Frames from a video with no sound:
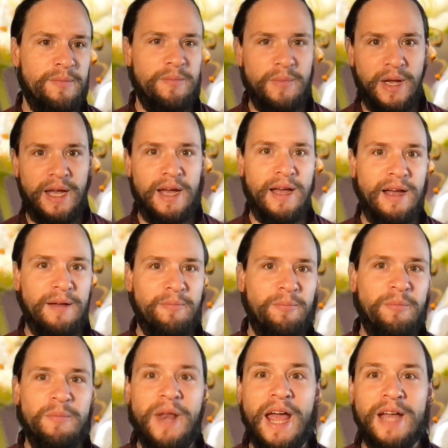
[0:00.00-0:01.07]
the uh,
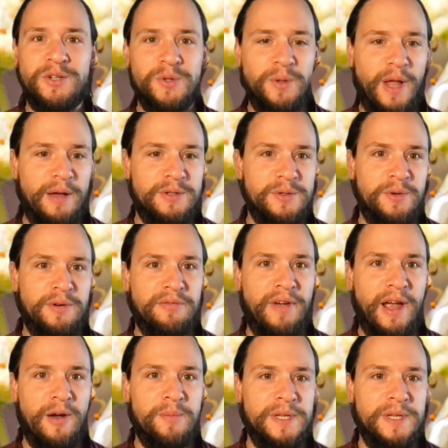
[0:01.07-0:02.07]
natural outdoor environment.